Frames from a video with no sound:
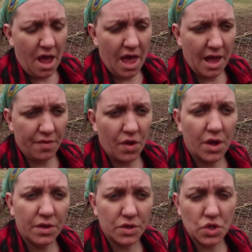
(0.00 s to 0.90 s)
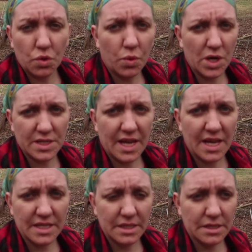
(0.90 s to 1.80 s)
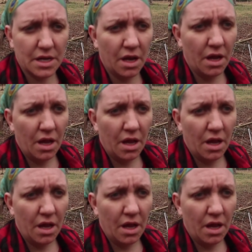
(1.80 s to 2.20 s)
and the two worst cases